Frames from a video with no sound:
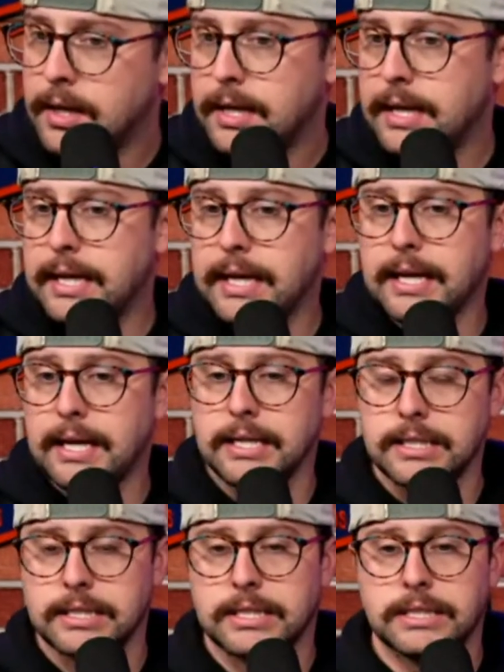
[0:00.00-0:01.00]

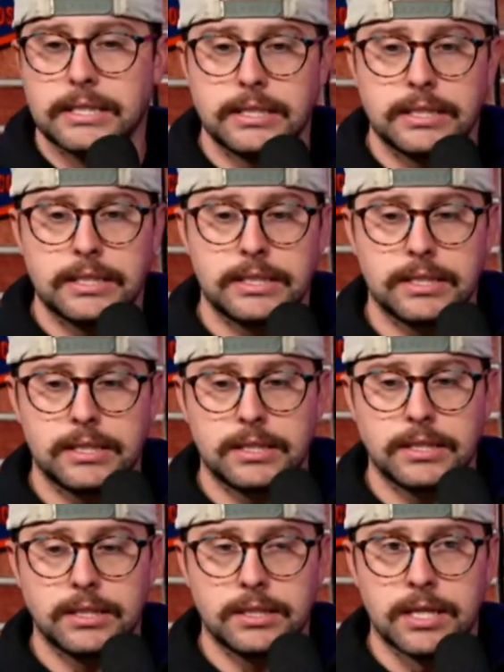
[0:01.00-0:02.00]
is
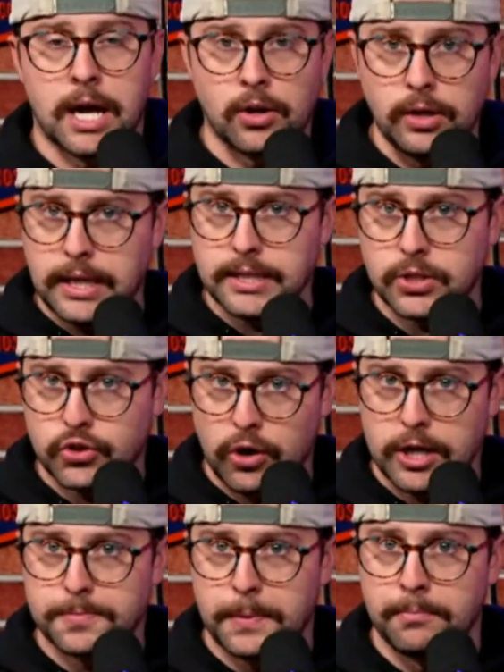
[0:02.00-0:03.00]
not only has the
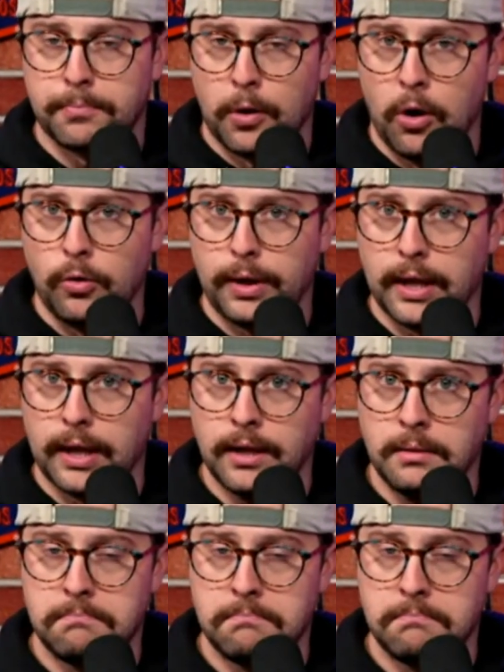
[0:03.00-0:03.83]
trust been broken,